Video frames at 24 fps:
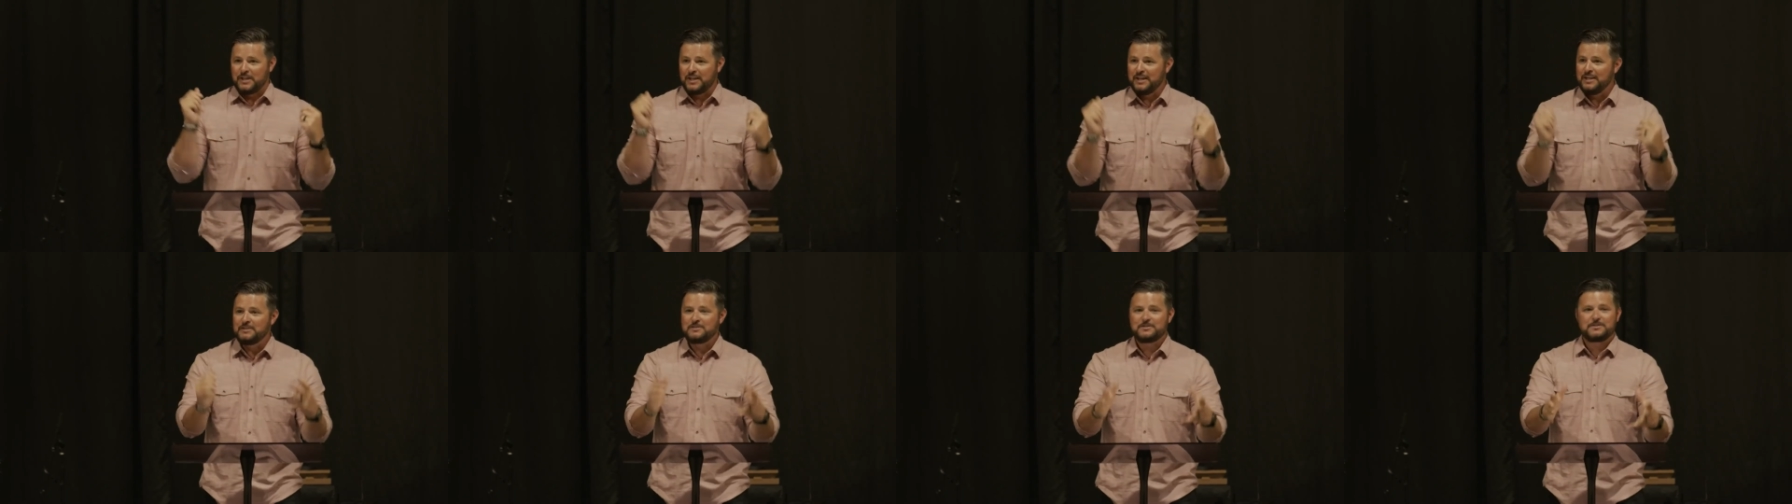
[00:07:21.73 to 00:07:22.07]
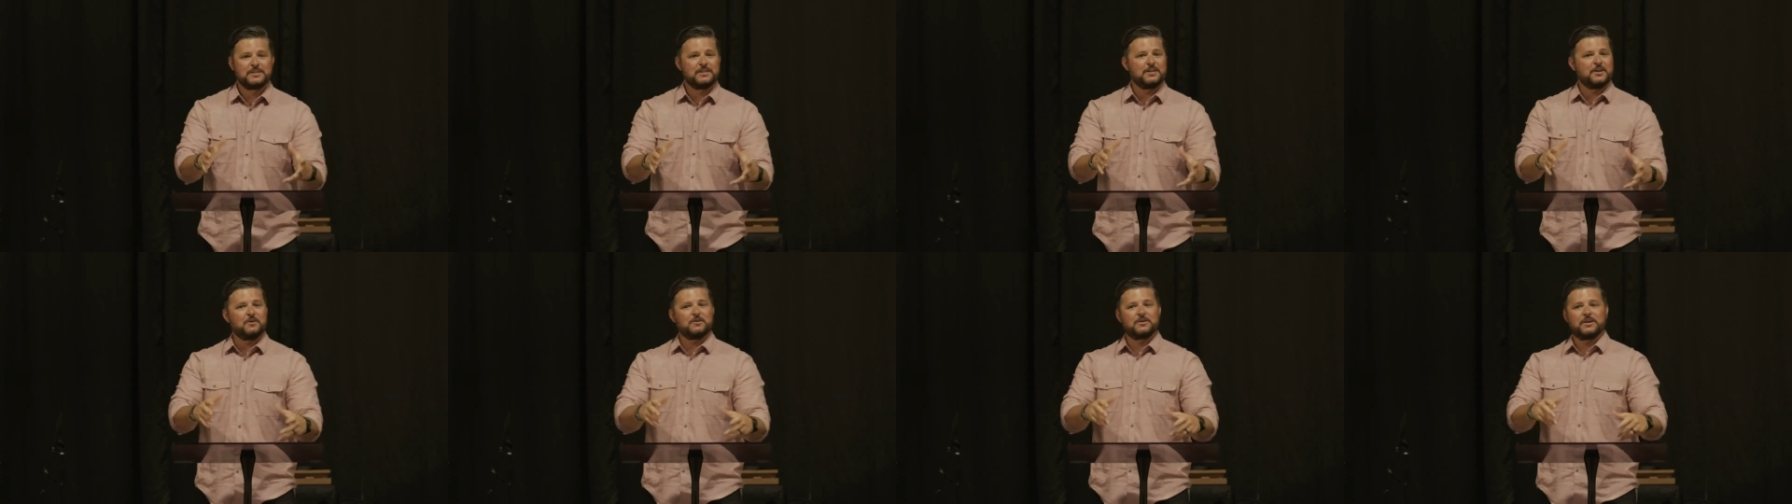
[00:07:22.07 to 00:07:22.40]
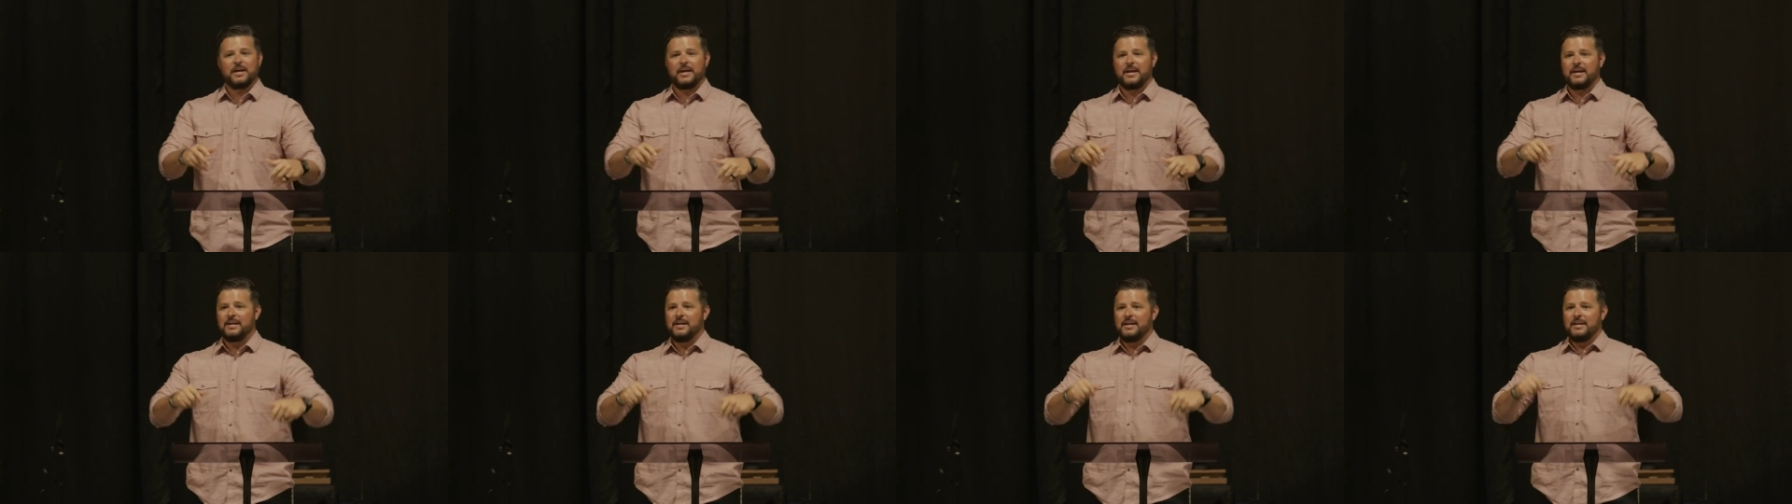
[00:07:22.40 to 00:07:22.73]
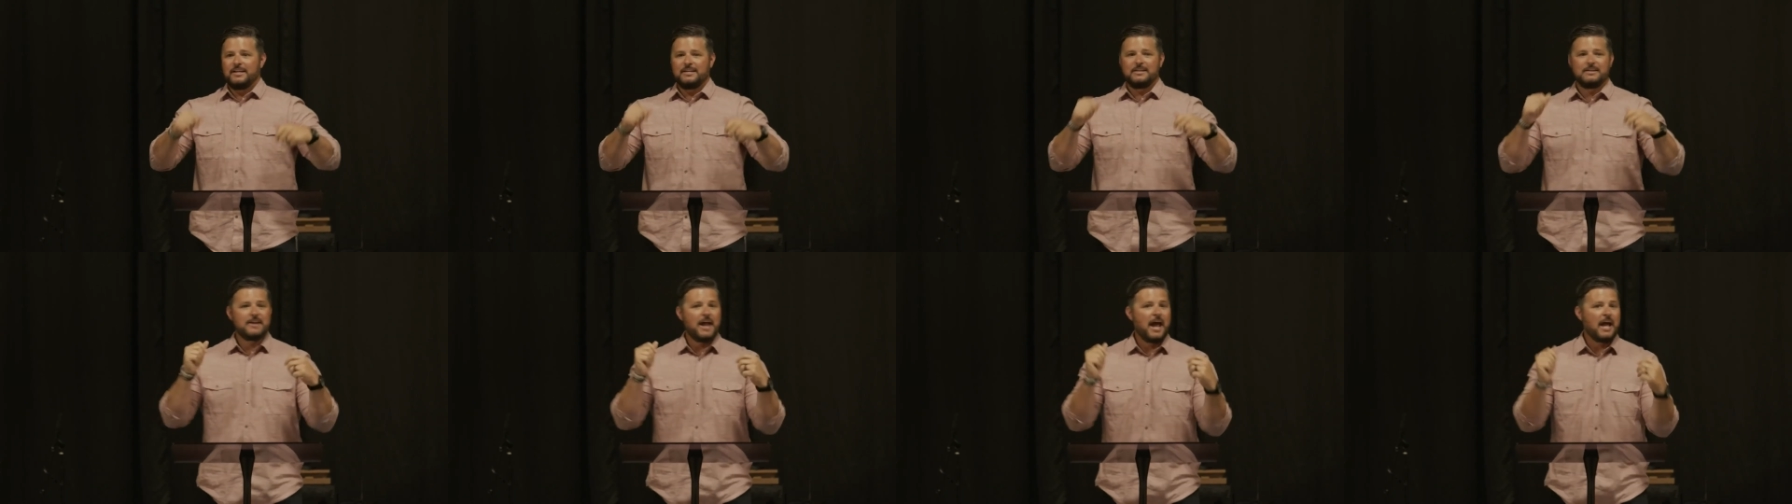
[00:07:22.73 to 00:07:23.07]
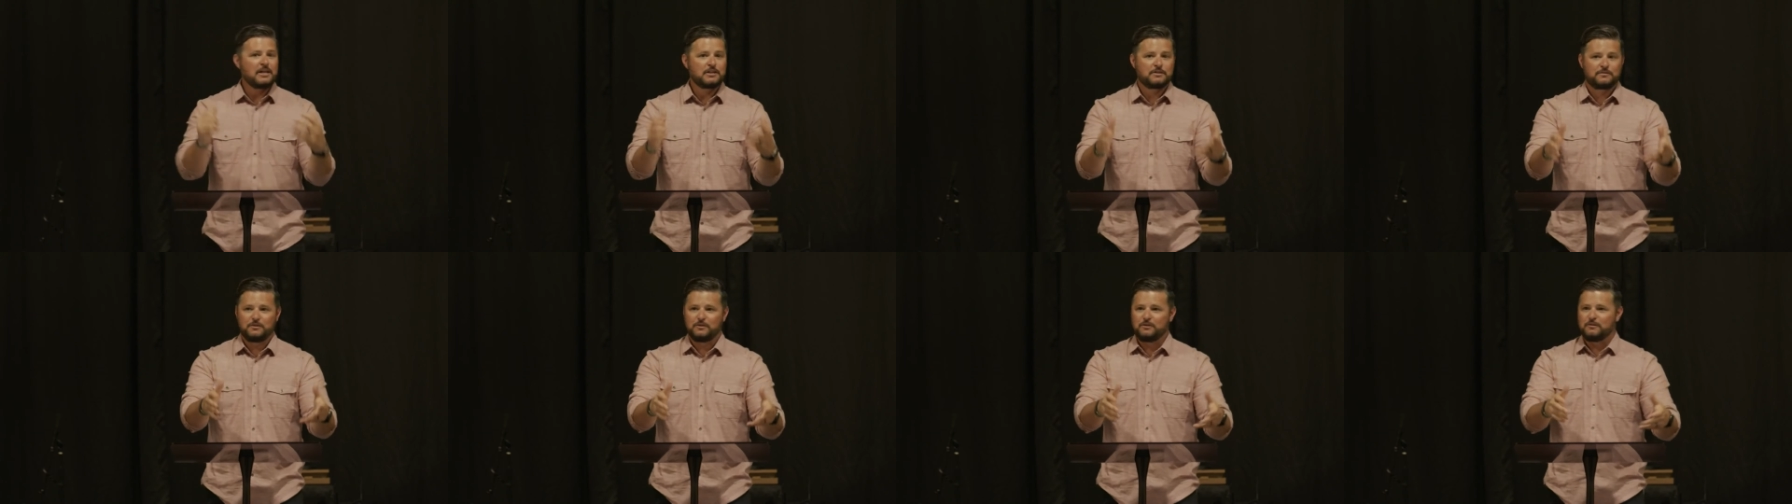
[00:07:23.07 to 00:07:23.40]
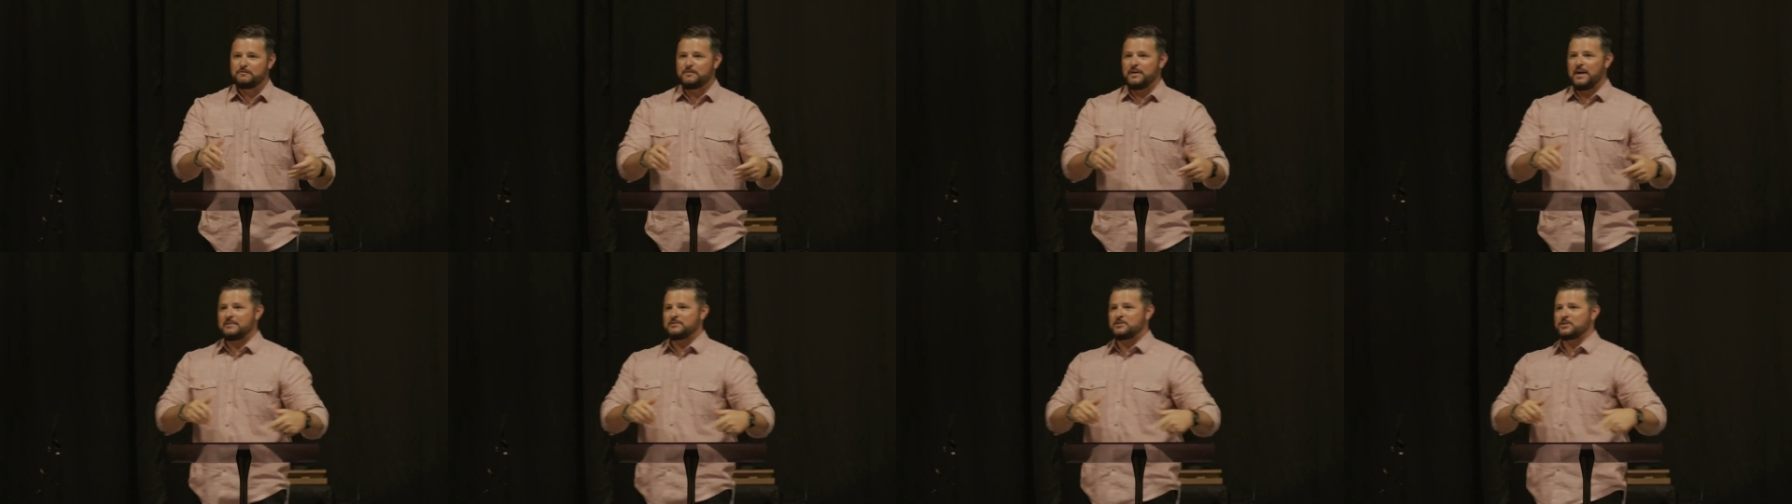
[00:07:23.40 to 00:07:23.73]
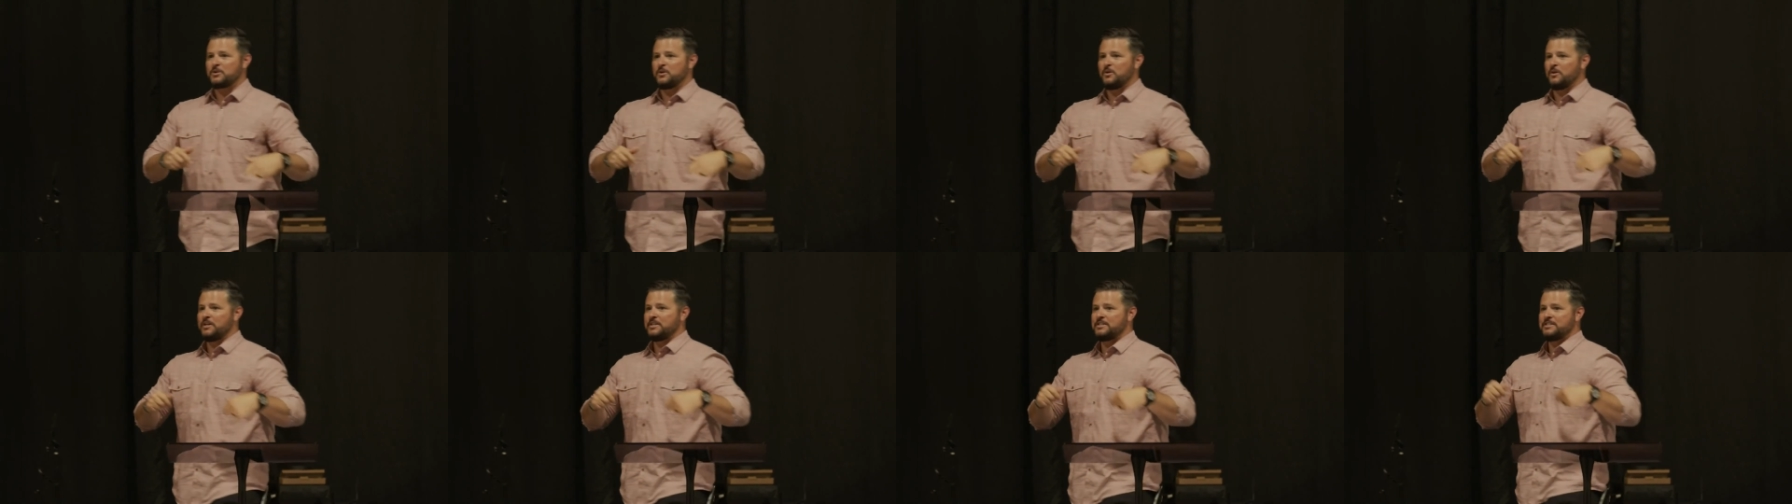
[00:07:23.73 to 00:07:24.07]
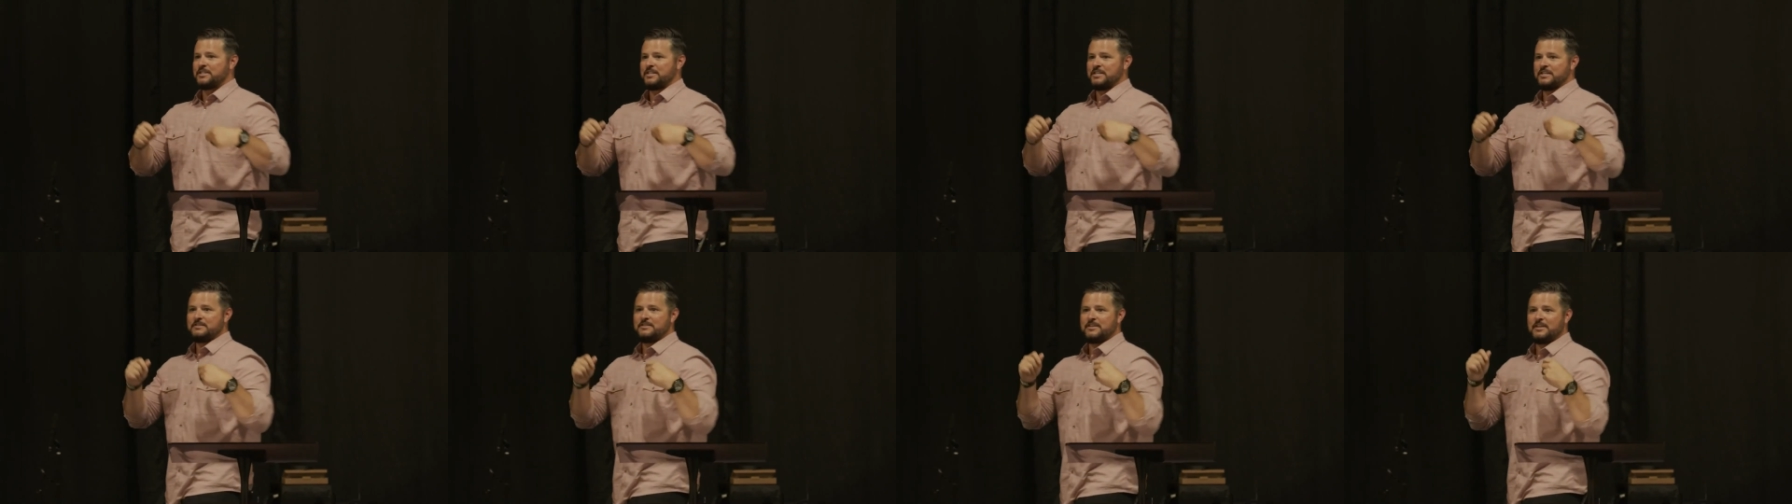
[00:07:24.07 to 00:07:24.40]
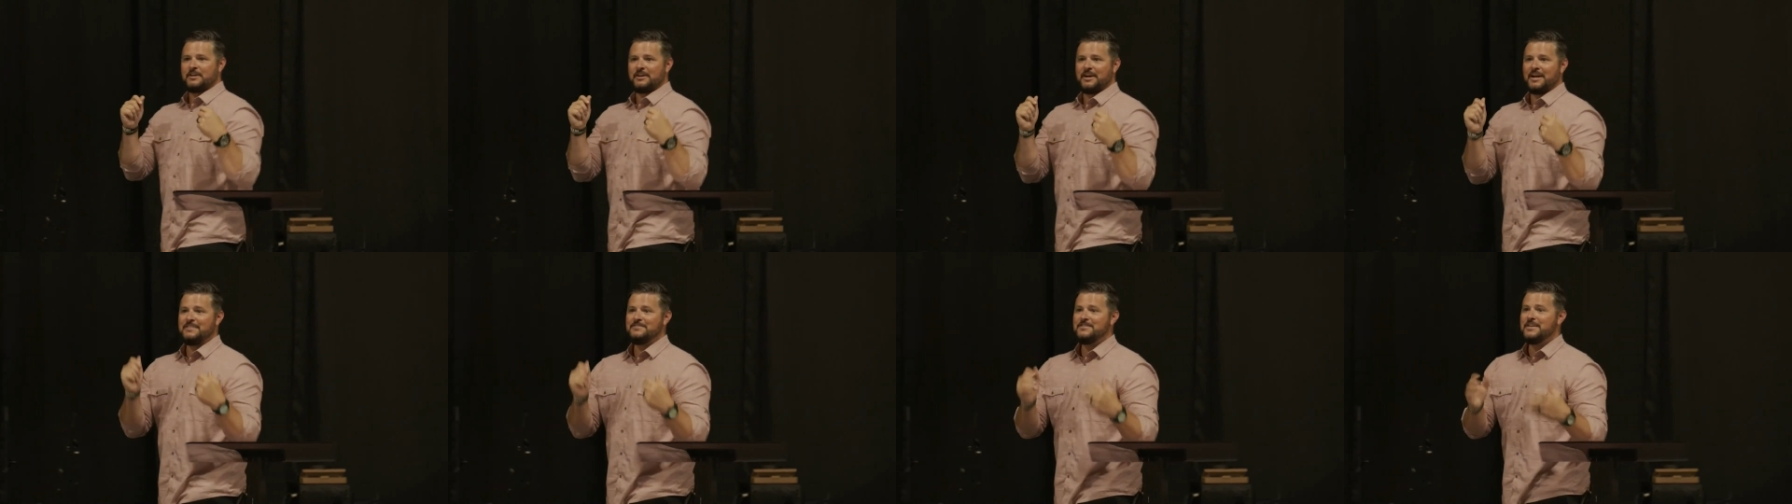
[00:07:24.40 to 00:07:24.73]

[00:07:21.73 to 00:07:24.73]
Tennessee, okay, Nashville, fastest growing city there.